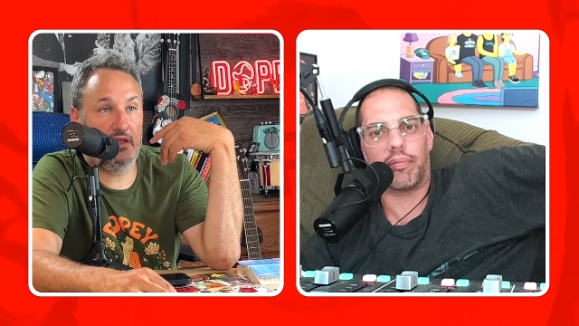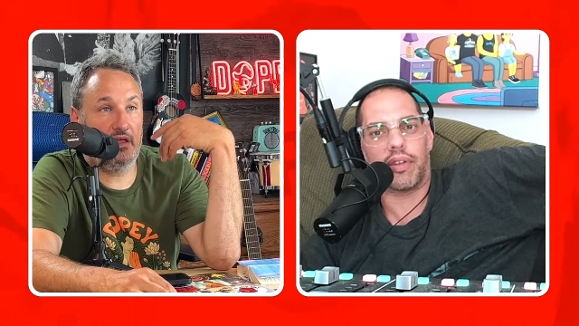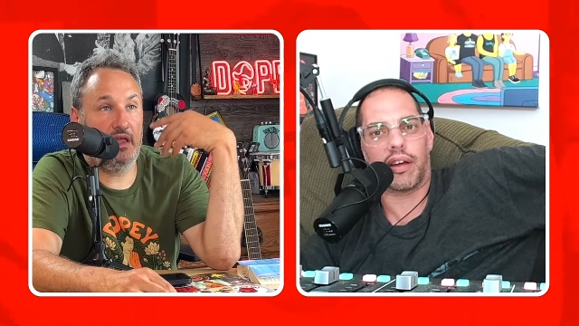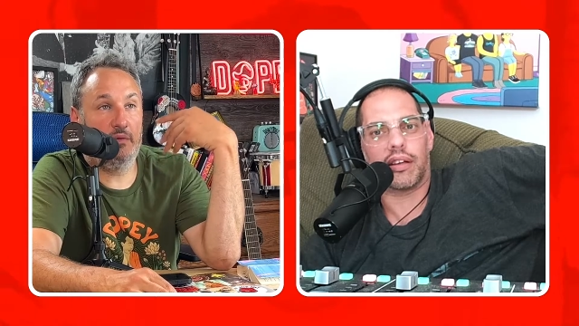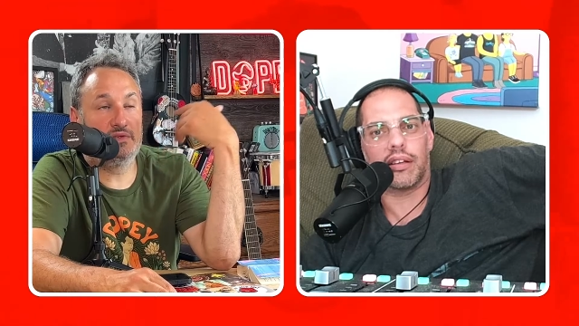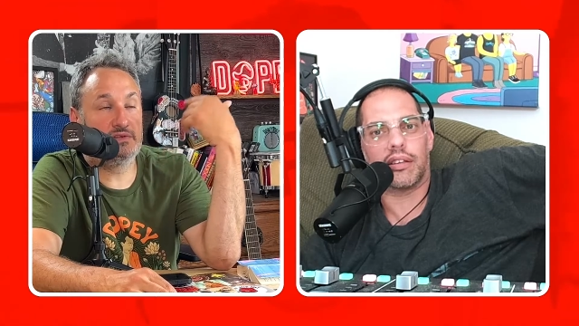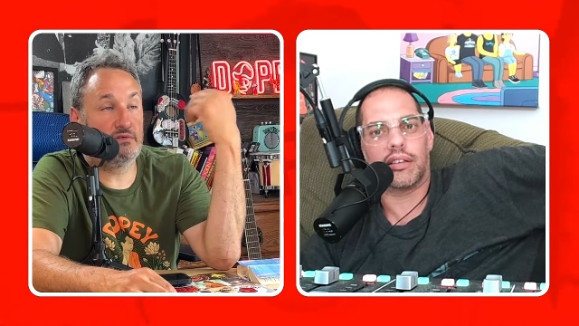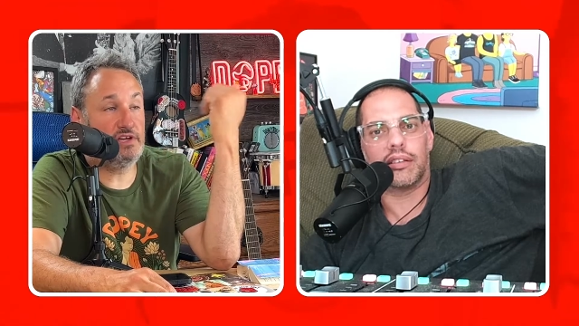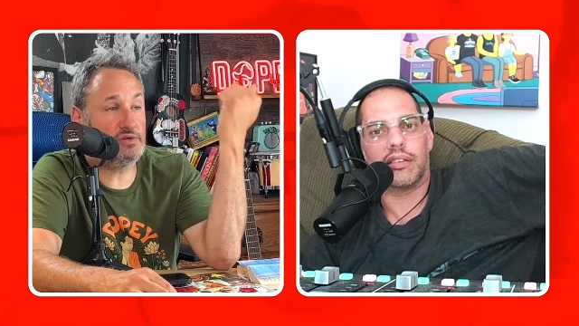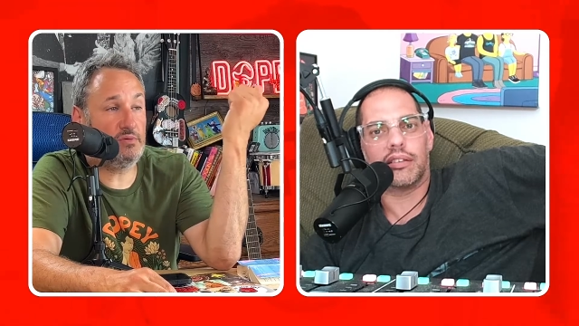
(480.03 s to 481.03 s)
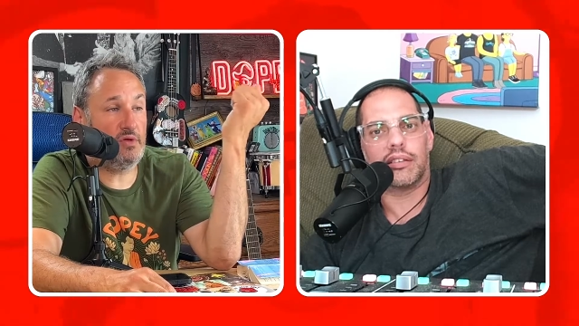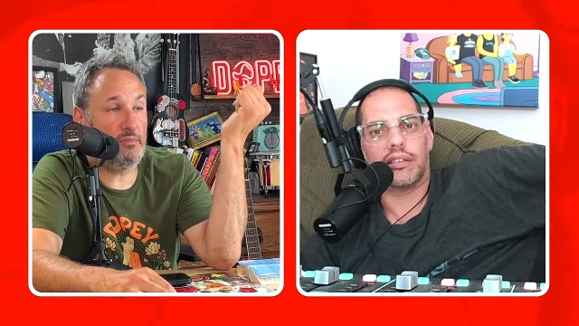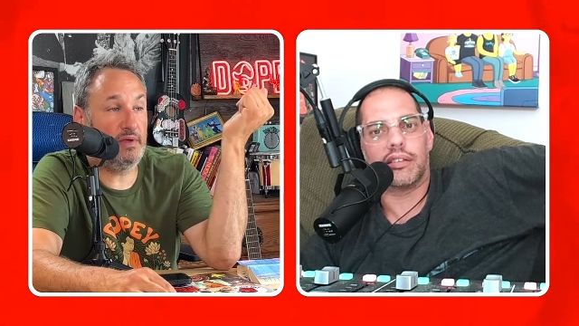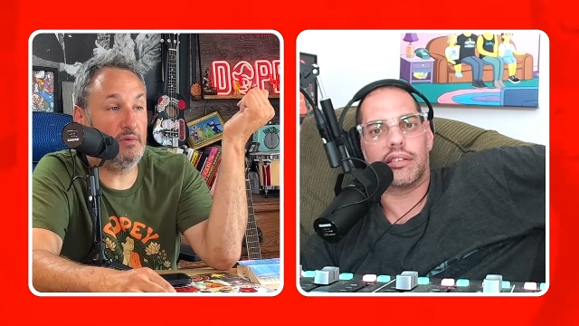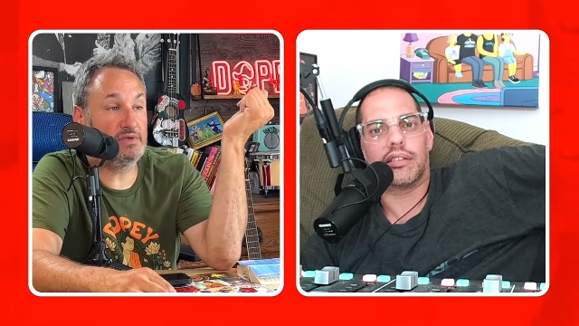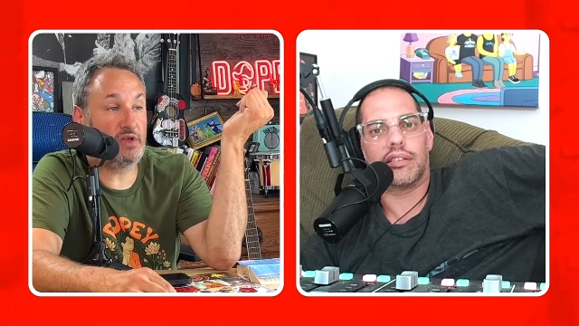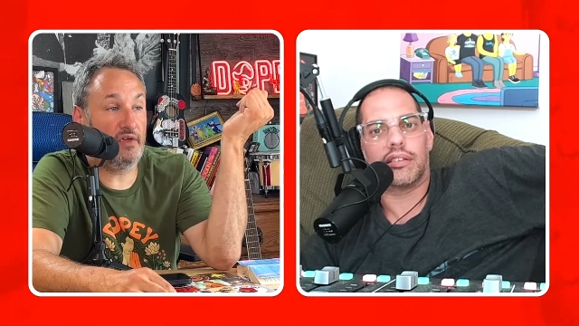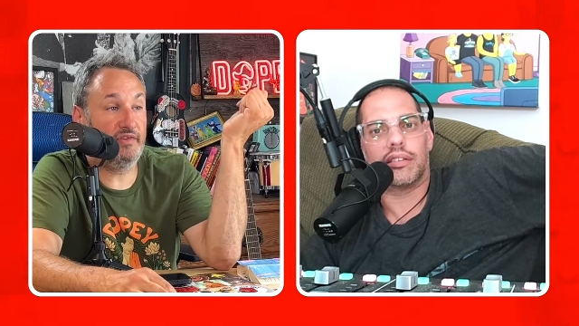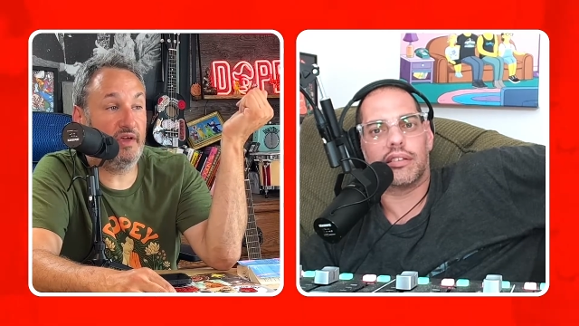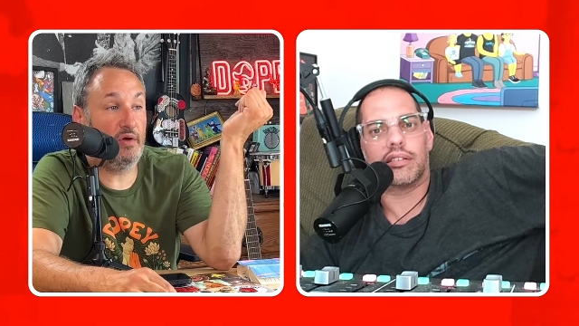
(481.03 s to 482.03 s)
Speaker 1: or something.
Speaker 2: It was a ritual, but it was
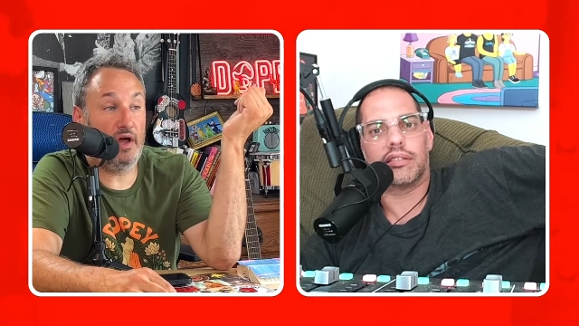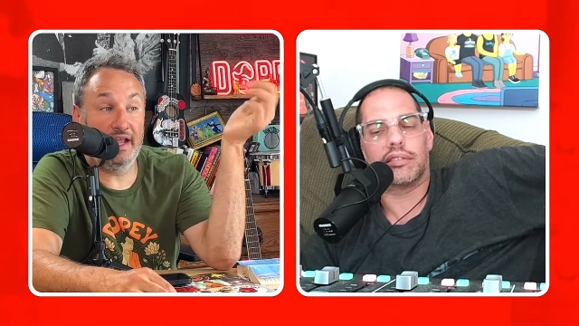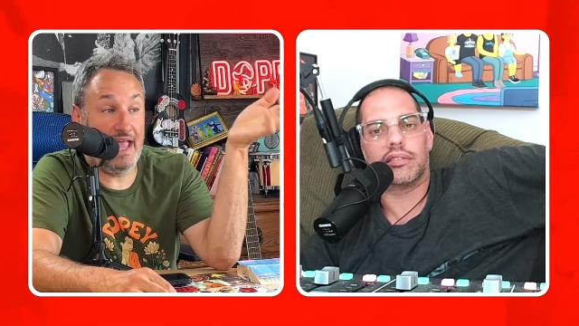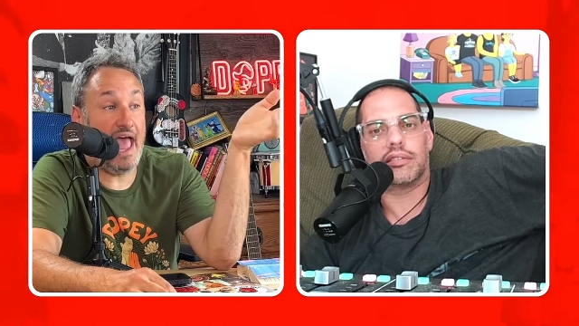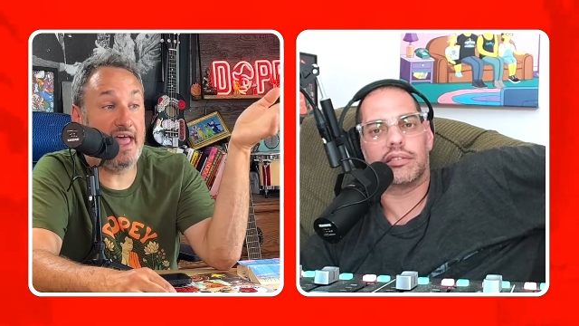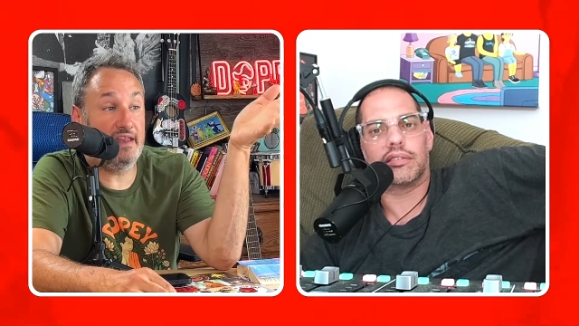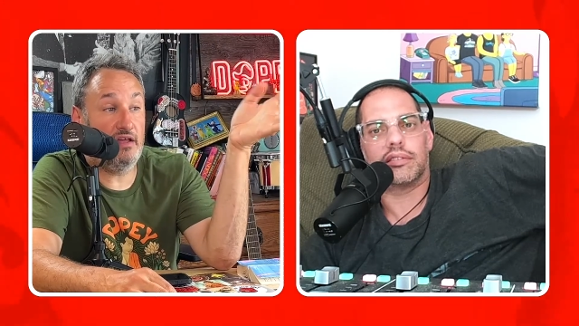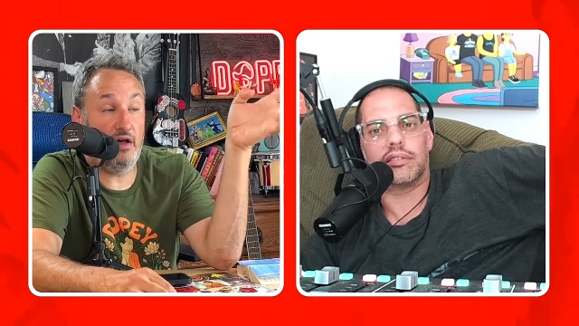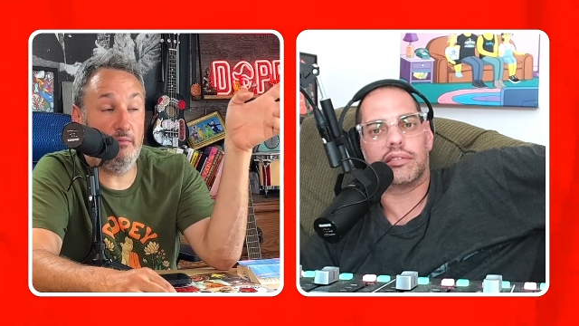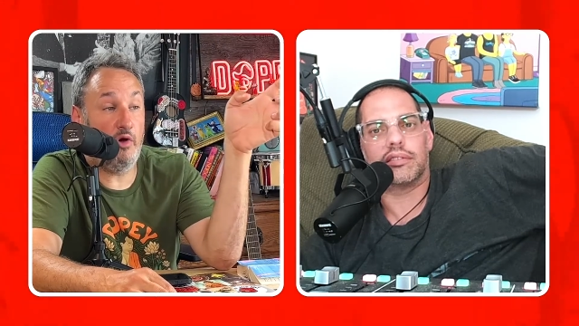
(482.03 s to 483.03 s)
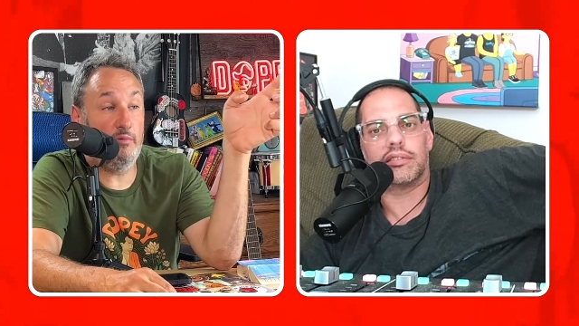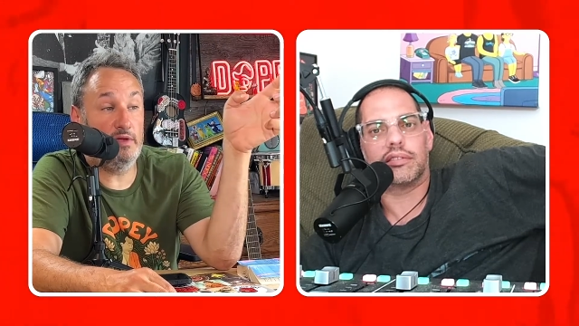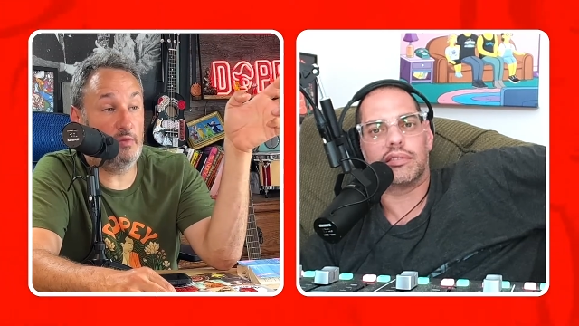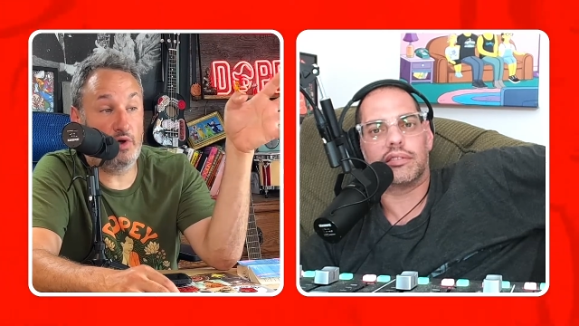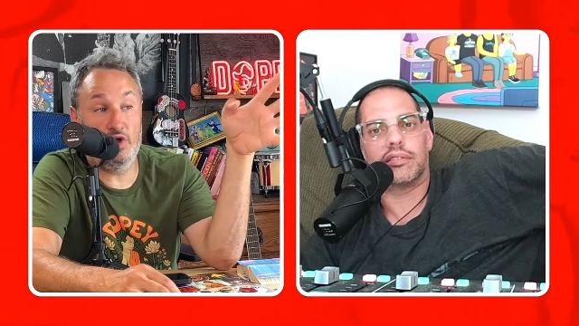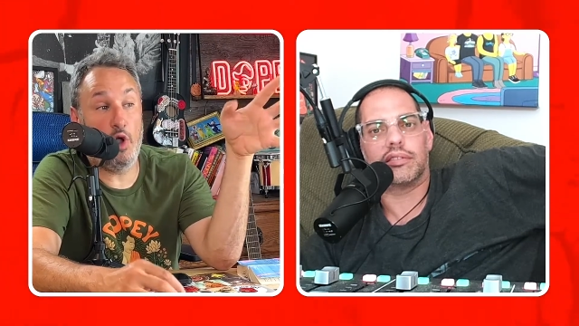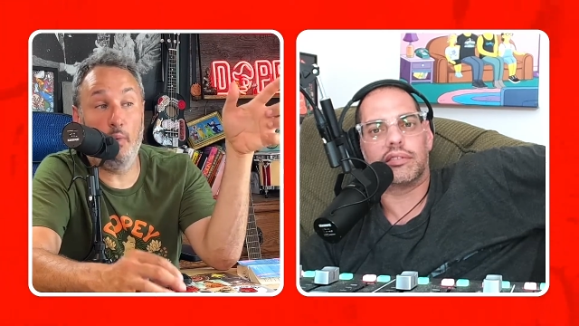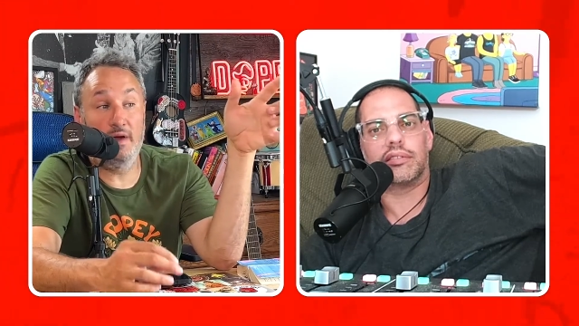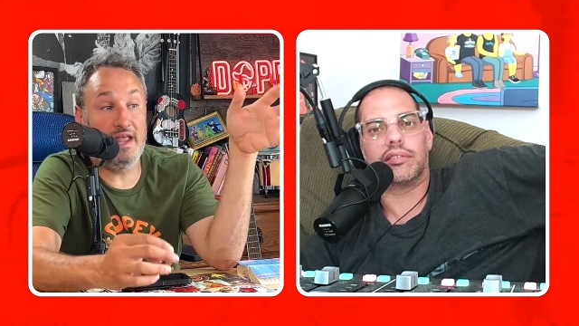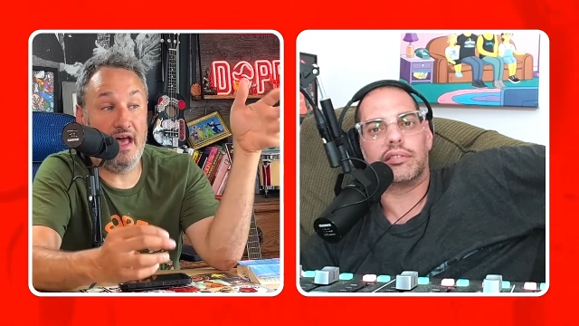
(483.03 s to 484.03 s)
also again a moment where
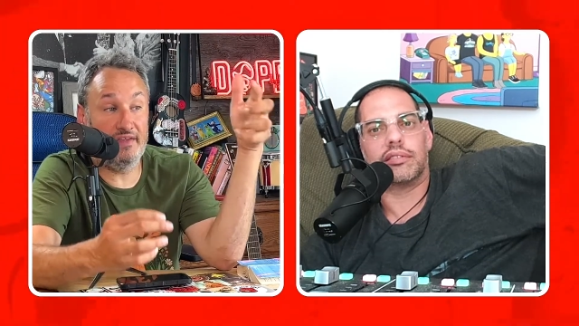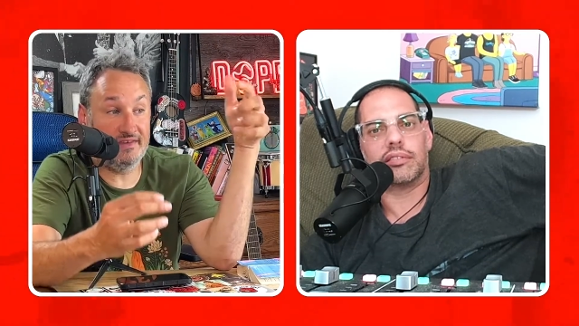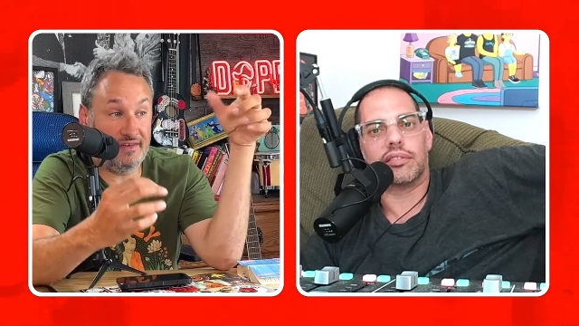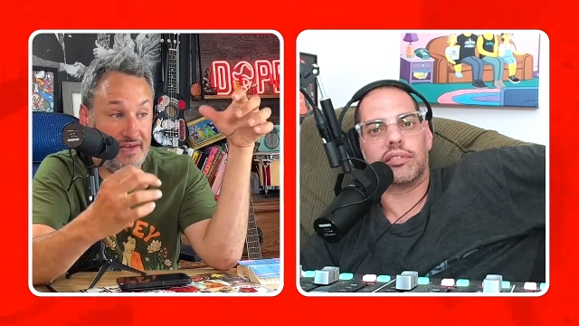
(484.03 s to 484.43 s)
nobody else